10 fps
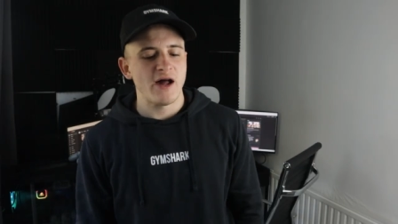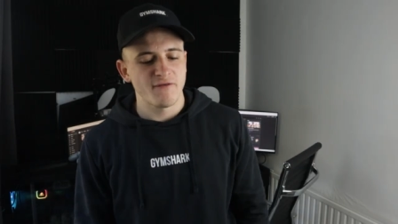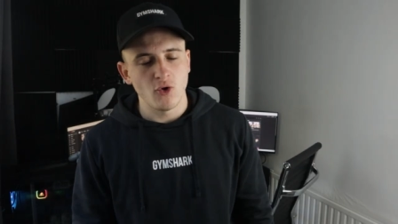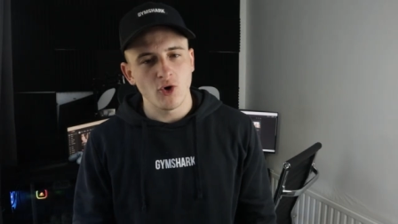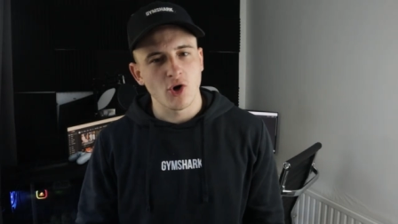
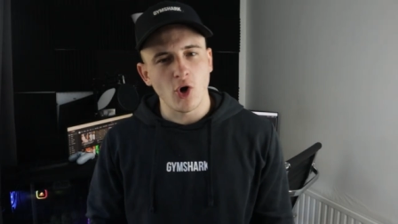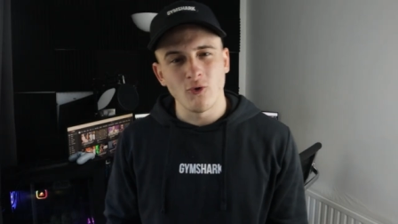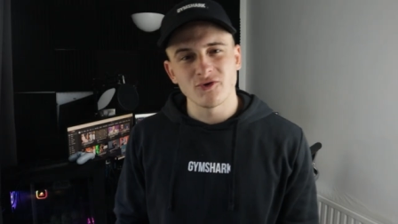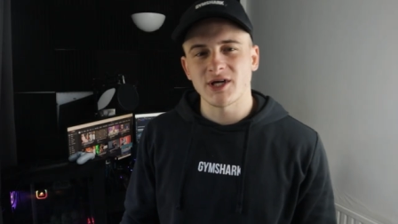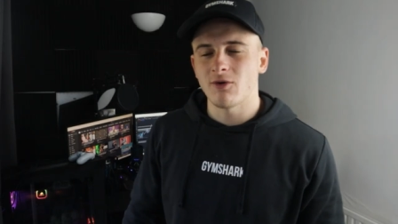I've got
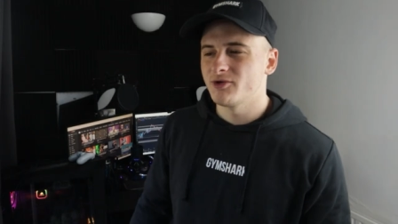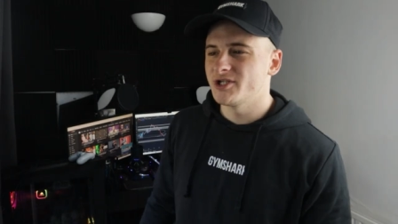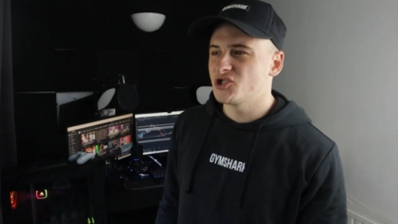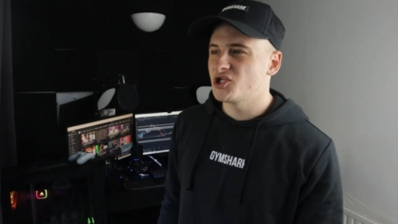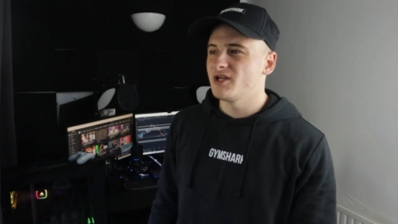goals that I want
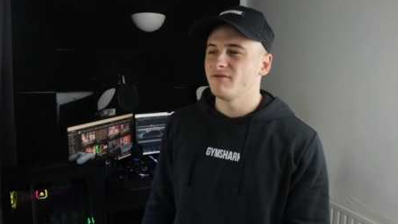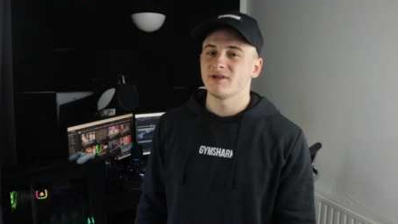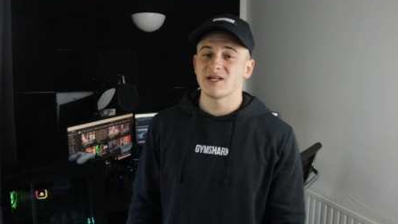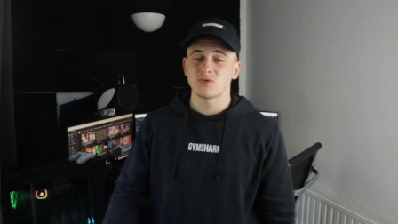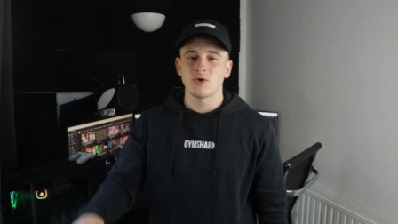to achieve,
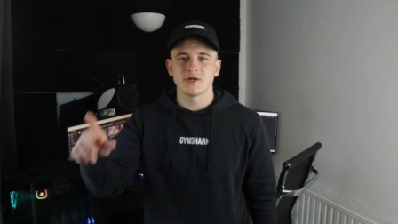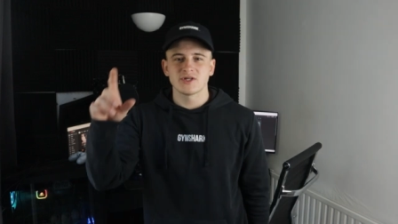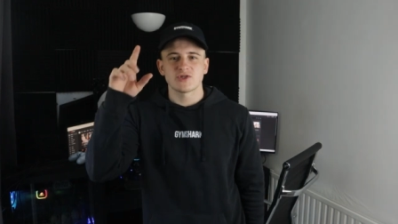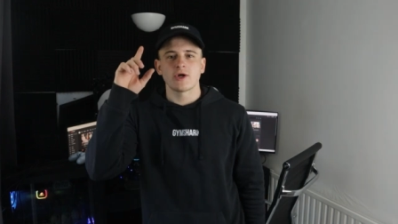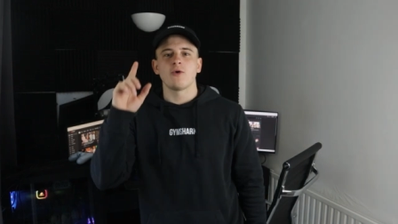and that's what I'm going
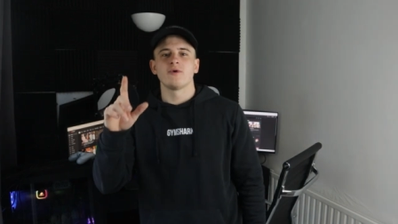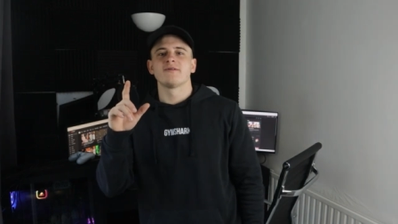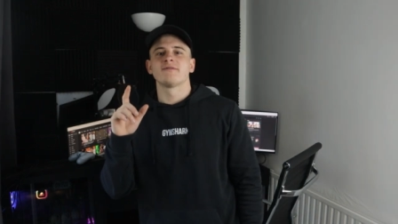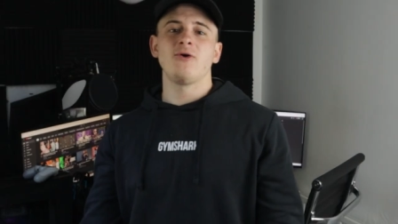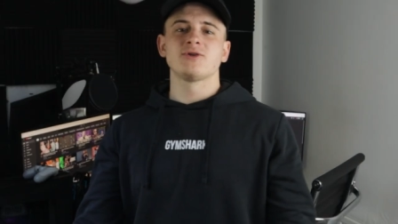to start
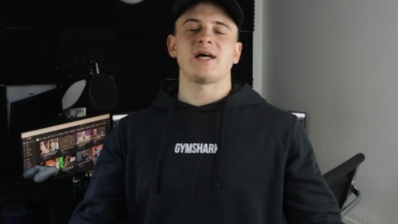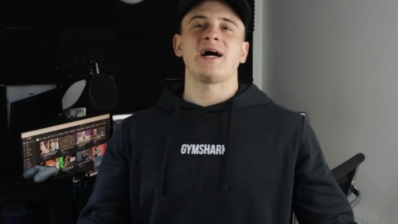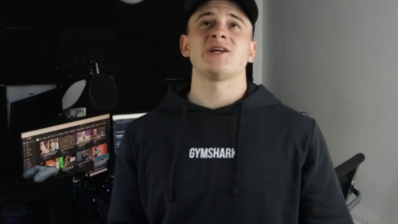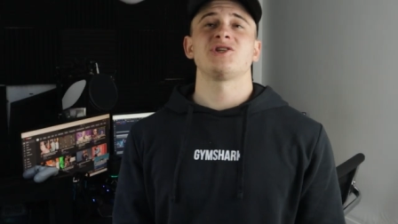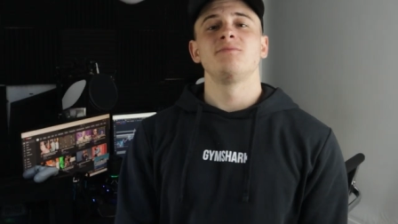with. How to
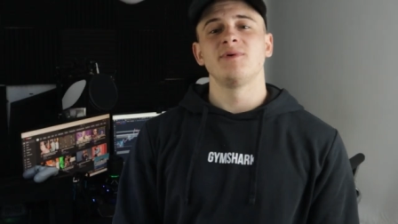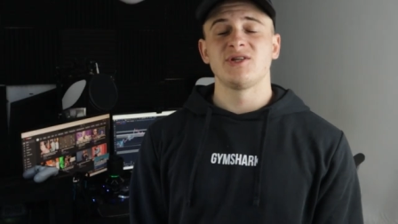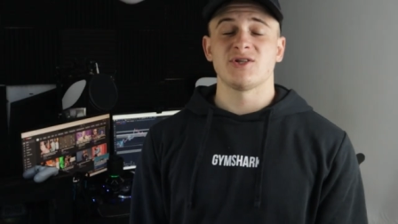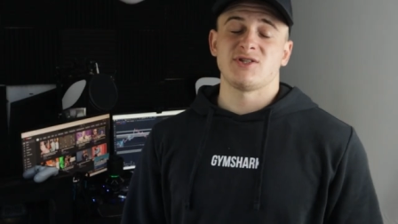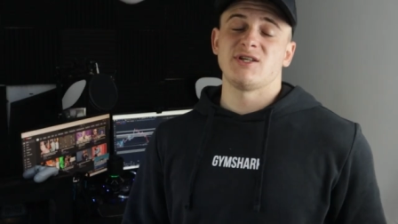actually be
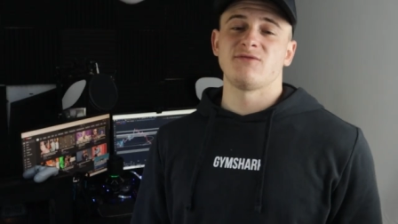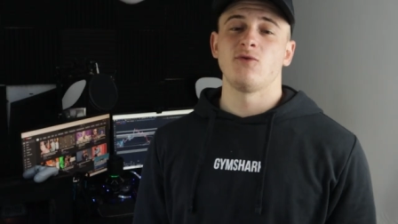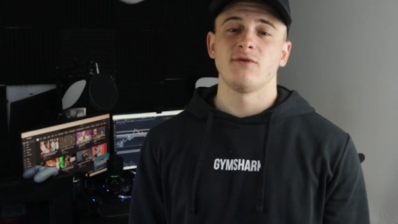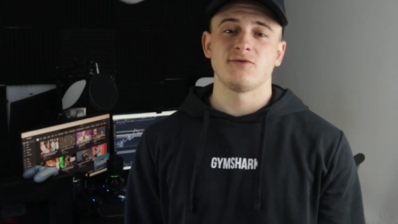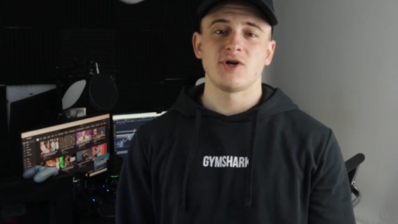
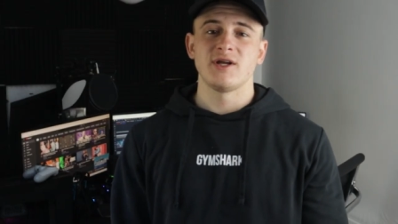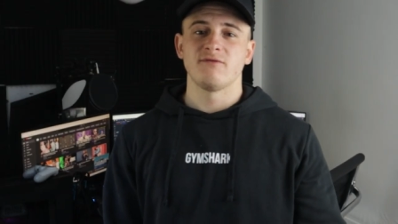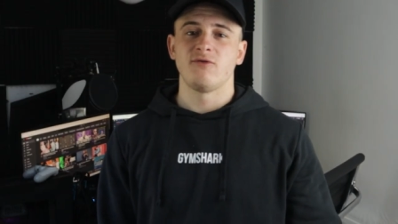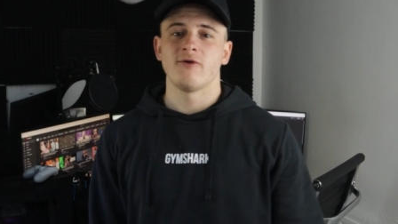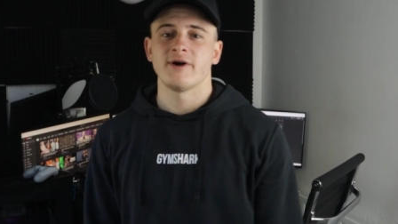successful with trading
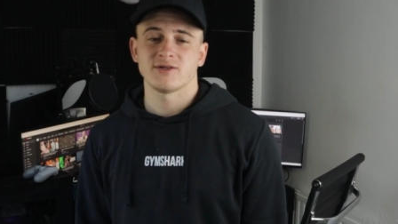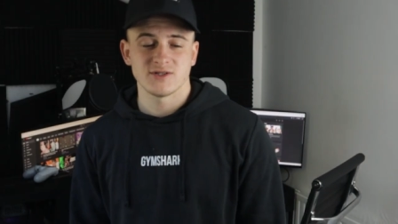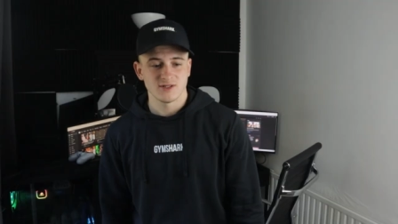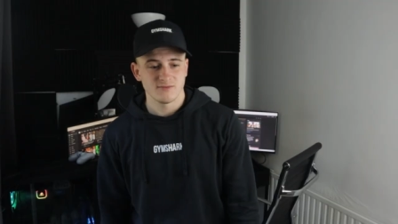Forex.